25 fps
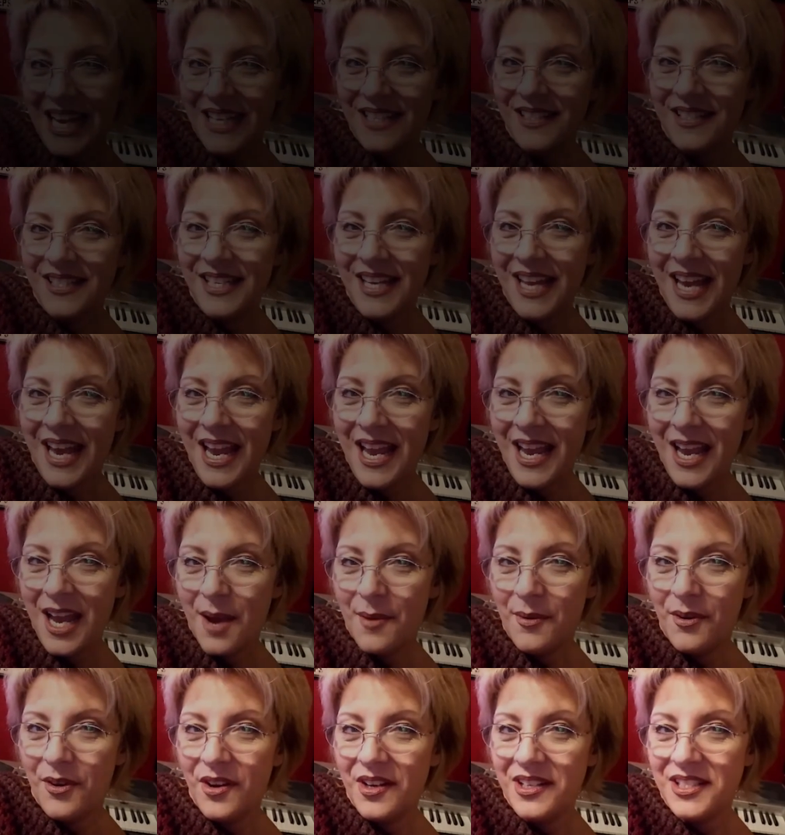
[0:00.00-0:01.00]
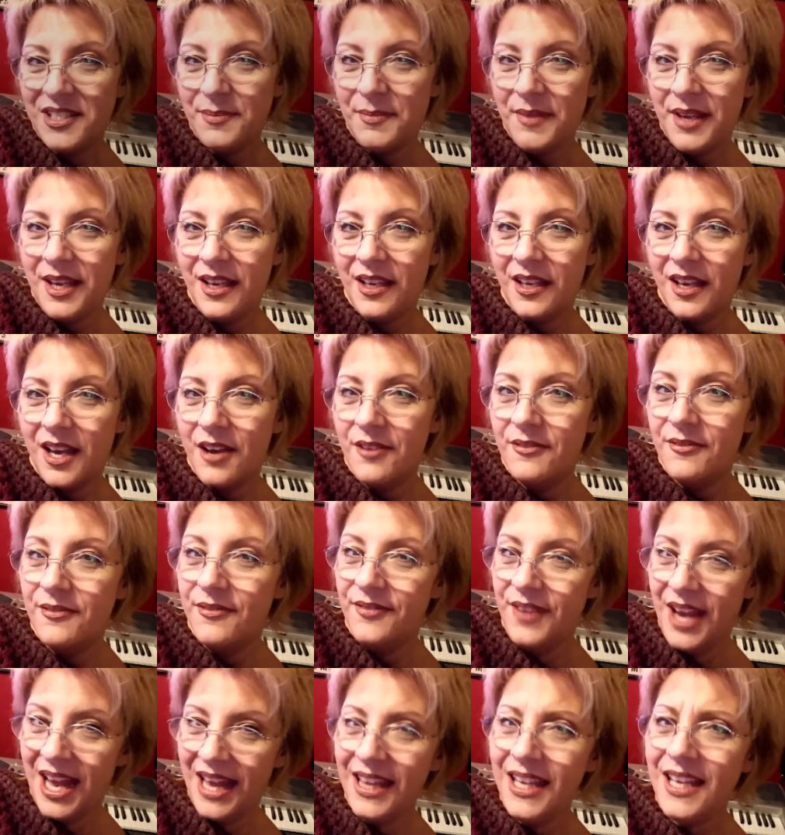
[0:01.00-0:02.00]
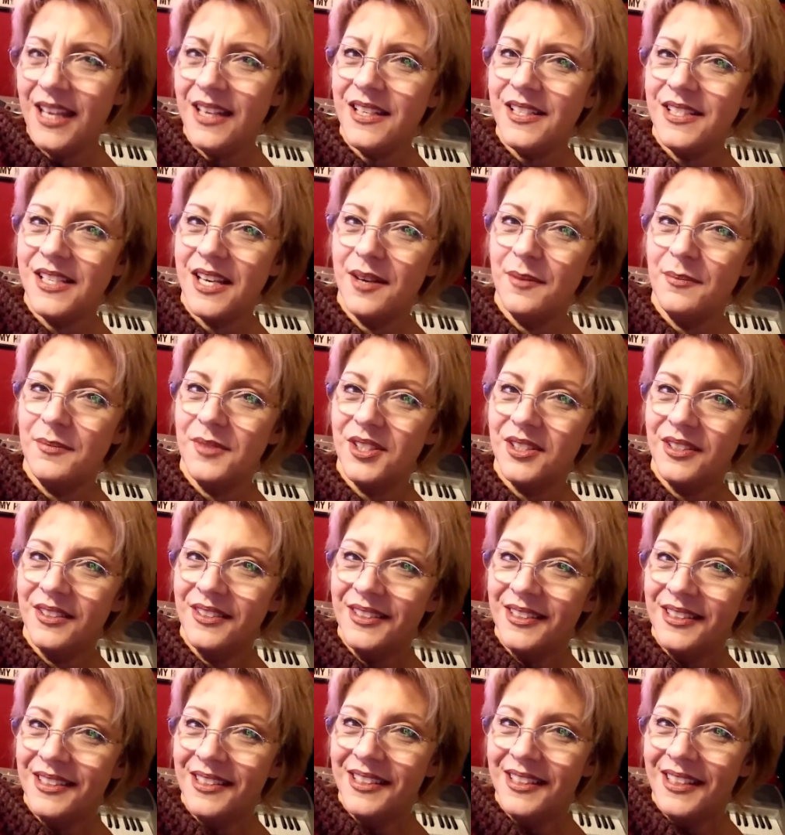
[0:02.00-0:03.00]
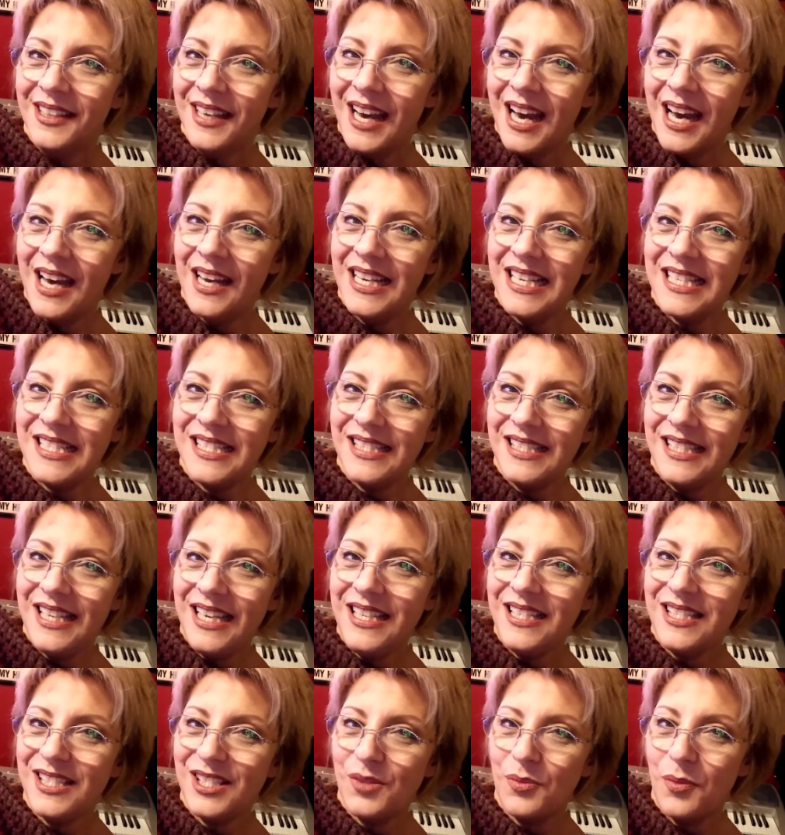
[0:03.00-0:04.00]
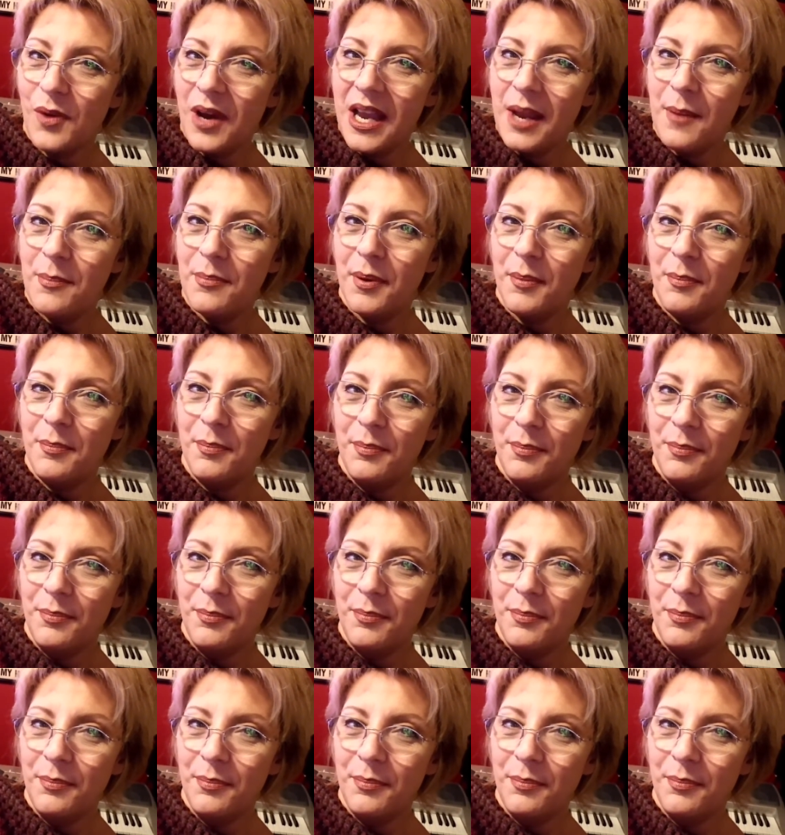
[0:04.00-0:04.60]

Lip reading: And today I'm going to make a valiant attempt at a sea swipe.